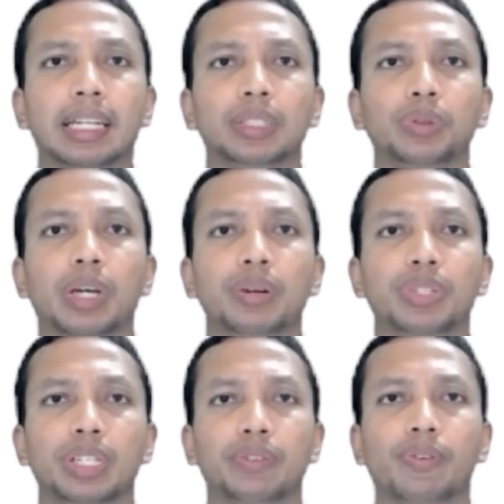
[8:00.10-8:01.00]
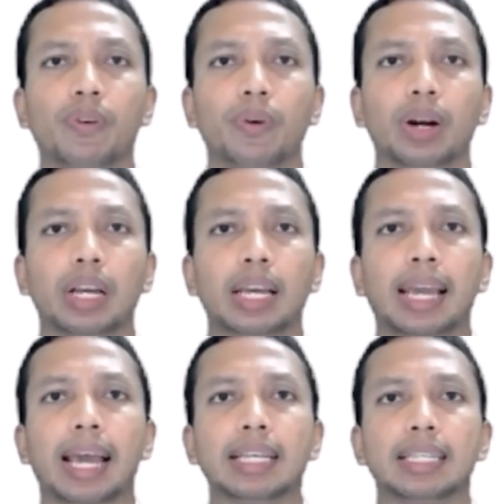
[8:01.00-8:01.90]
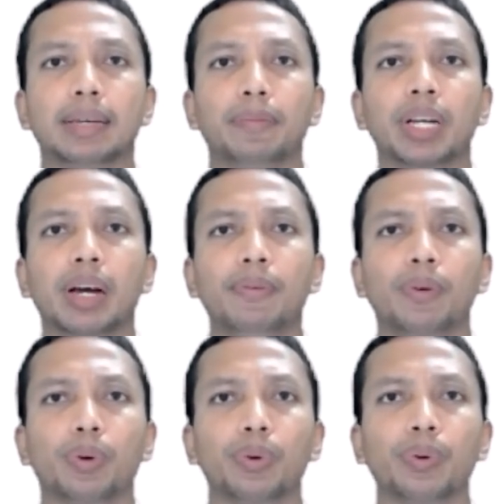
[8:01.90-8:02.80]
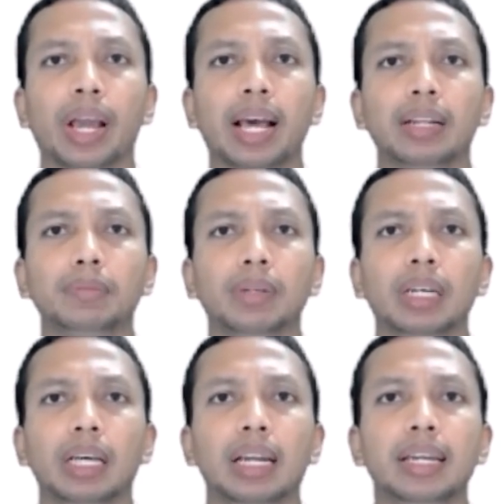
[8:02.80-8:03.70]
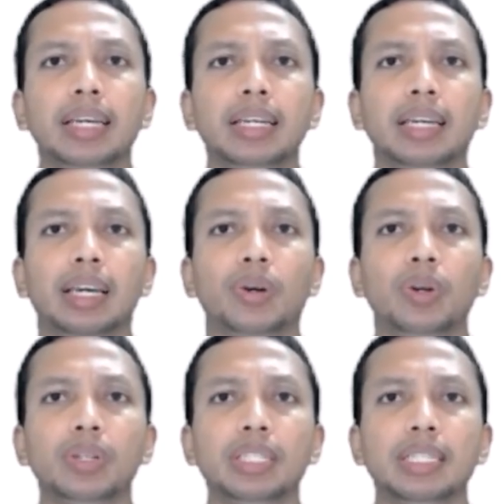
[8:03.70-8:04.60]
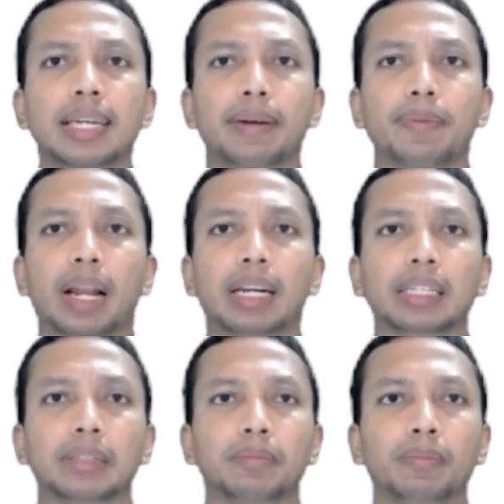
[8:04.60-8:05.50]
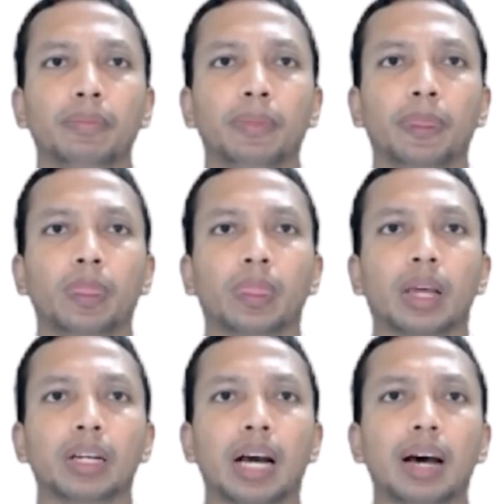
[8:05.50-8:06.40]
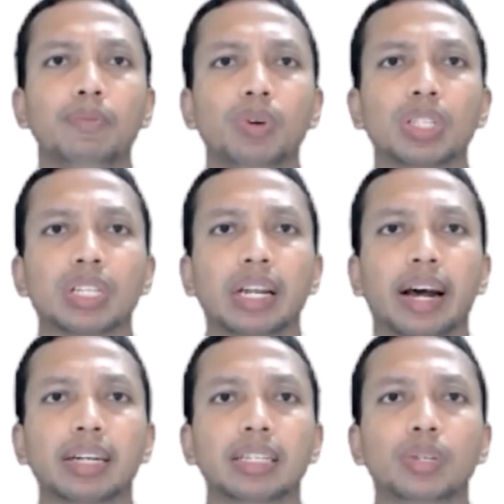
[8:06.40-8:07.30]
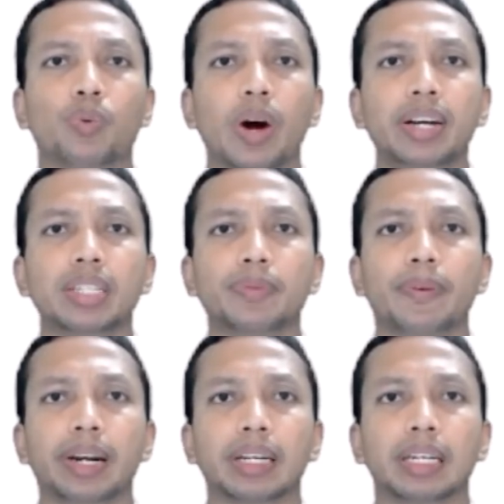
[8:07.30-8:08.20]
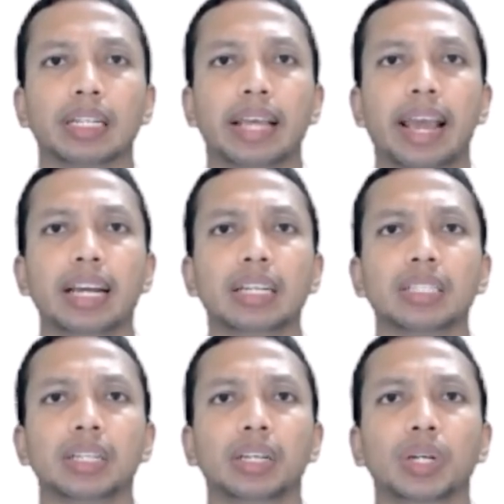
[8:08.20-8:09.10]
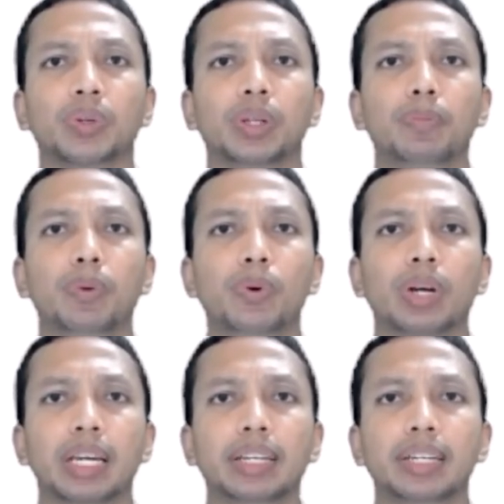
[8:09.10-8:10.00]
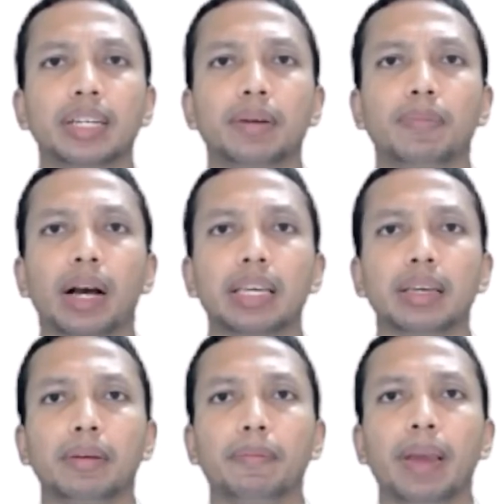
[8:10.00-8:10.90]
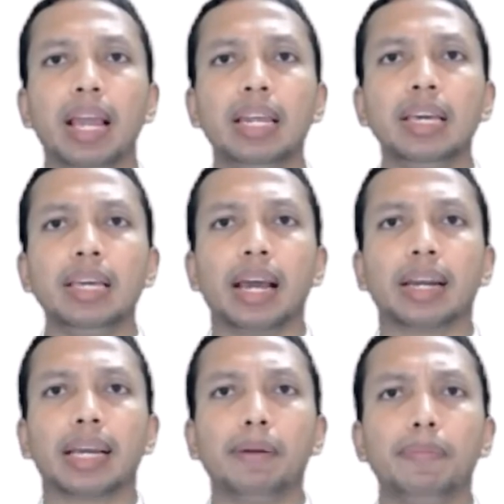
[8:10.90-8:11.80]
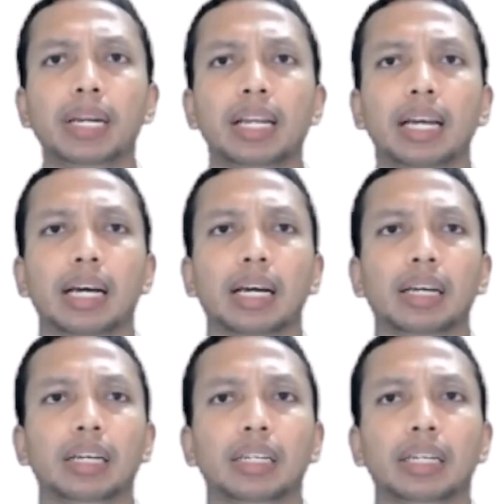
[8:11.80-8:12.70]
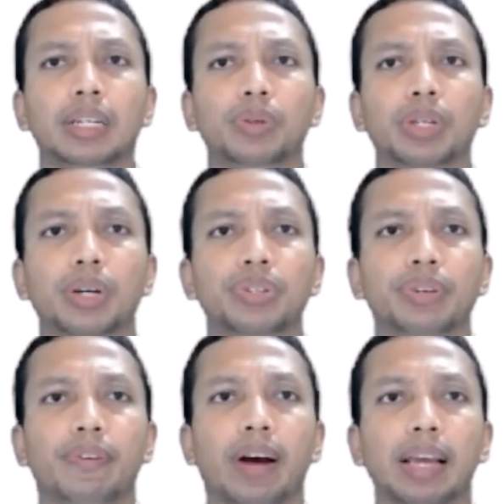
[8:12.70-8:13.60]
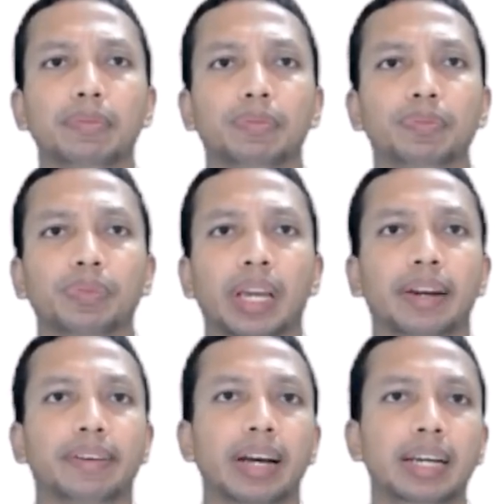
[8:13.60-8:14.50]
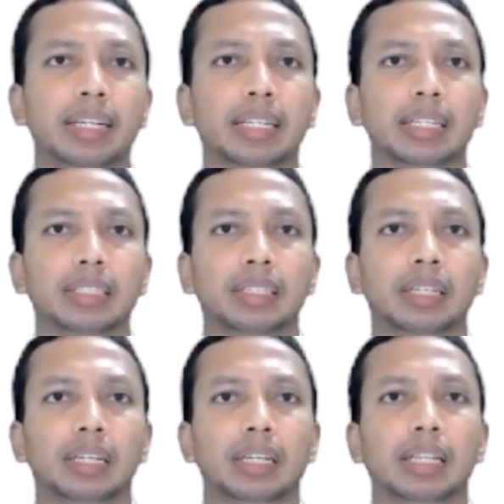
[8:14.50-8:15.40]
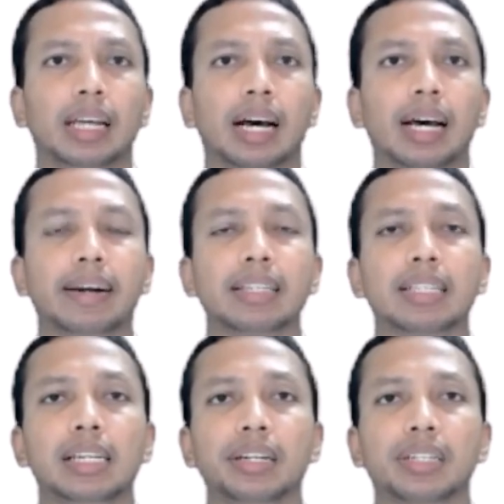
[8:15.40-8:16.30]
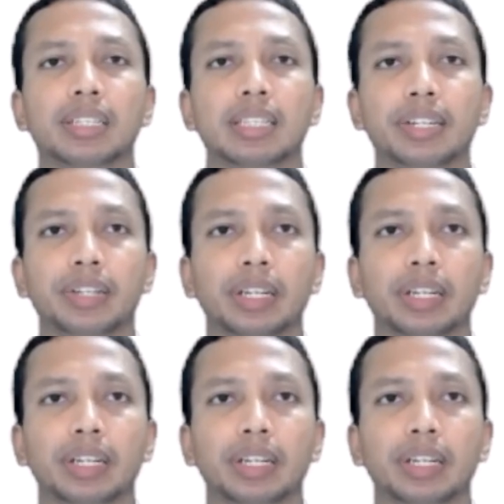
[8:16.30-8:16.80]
2004 as a metaphor to help link ecology and planning. The term was largely widespread thanks to the book edited by Bailey and Campanella in 2005 and titled The Resilient City.